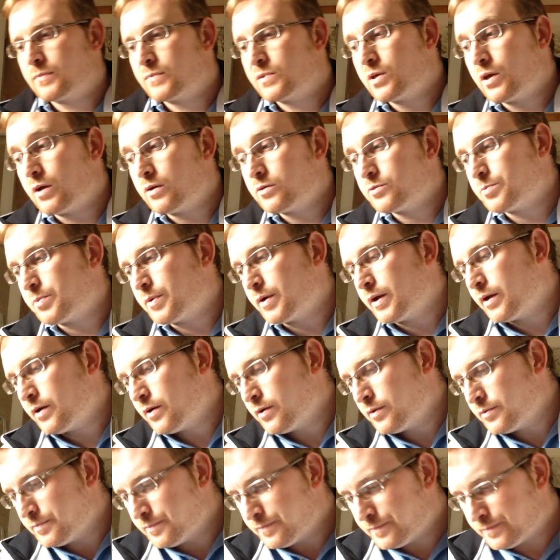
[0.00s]
So that was pretty
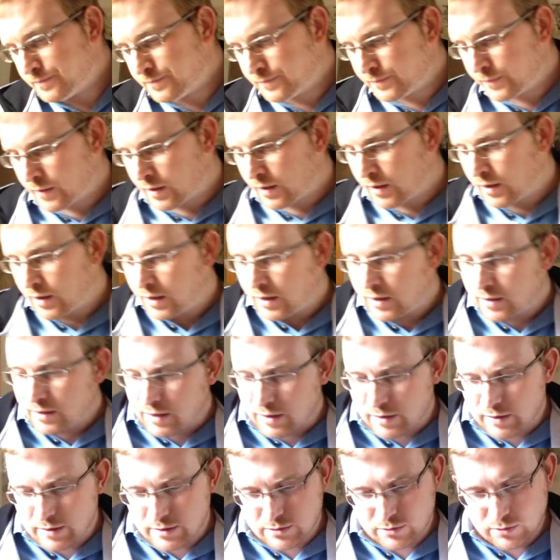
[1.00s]
good.
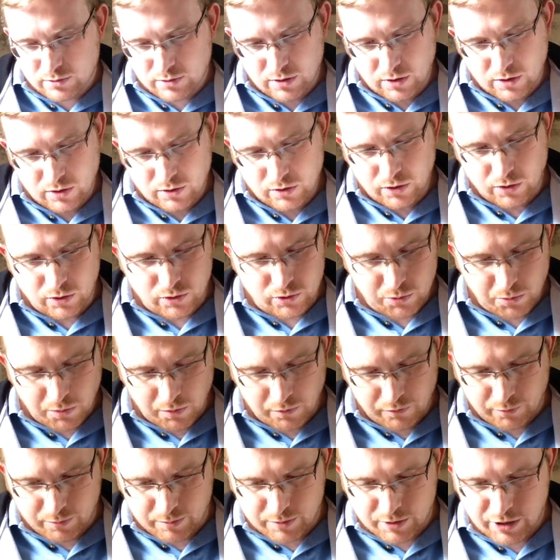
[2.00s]
Then this was an unusual
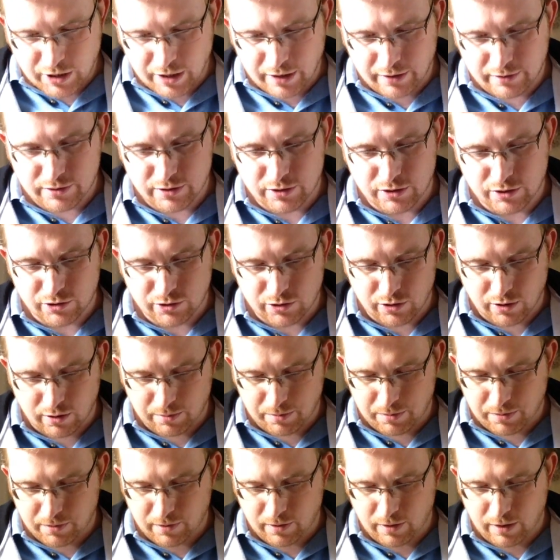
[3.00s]
one from a charity
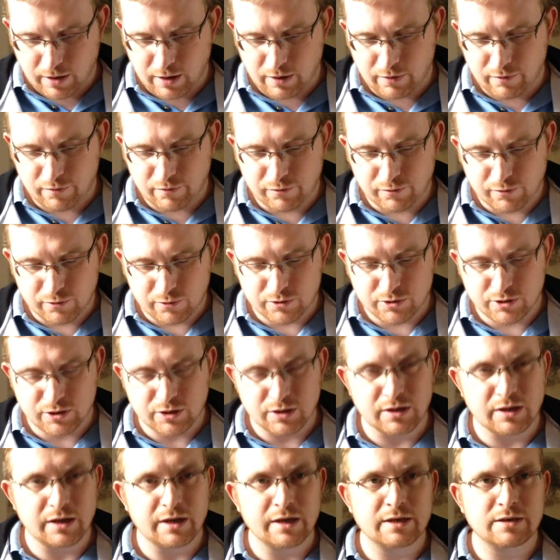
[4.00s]
shop.
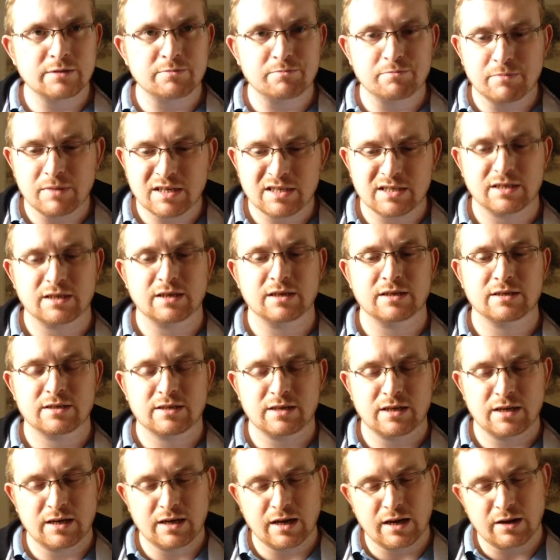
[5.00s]
Unfortunately, it is missing a
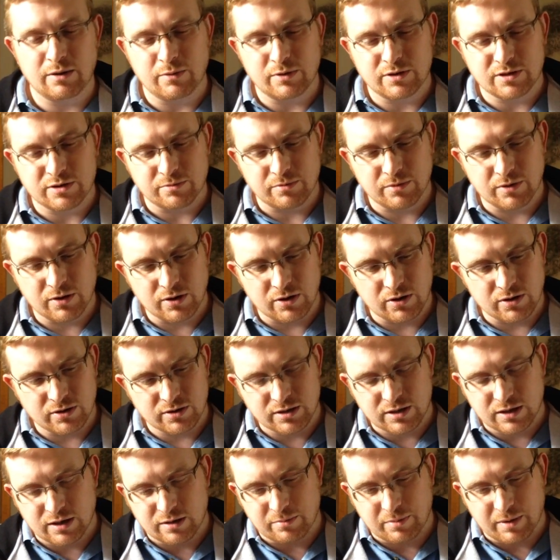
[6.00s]
CD, which I'm
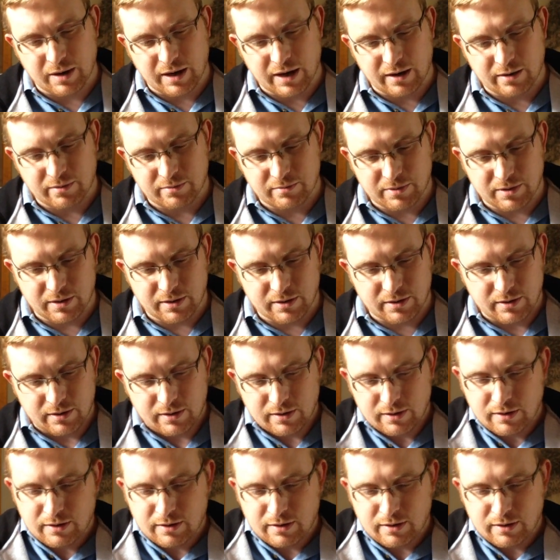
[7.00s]
gutted about, but